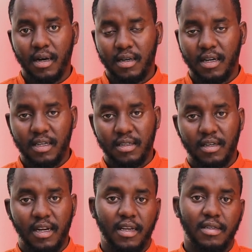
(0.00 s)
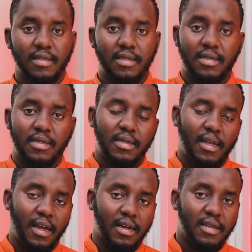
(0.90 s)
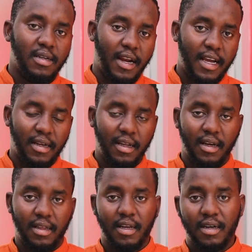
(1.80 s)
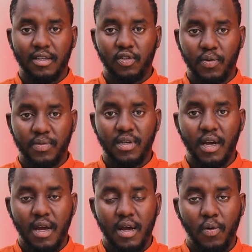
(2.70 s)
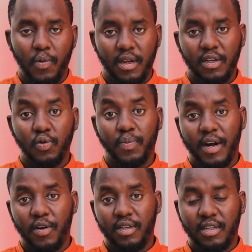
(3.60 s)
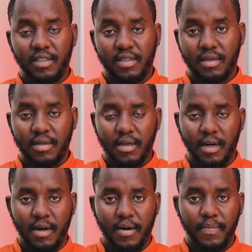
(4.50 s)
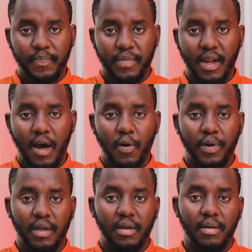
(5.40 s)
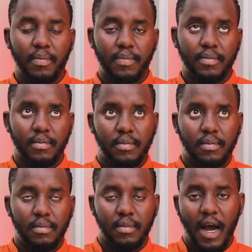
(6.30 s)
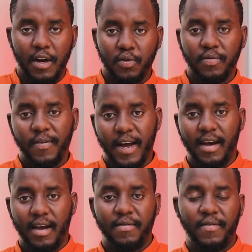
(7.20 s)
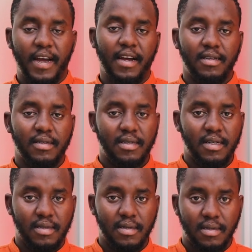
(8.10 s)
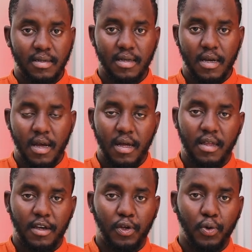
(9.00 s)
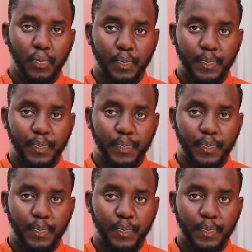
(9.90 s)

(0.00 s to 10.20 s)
crazy rains and lightning and thunderstorms, we need to prioritize how we handle fire and fire incidences. Thank you.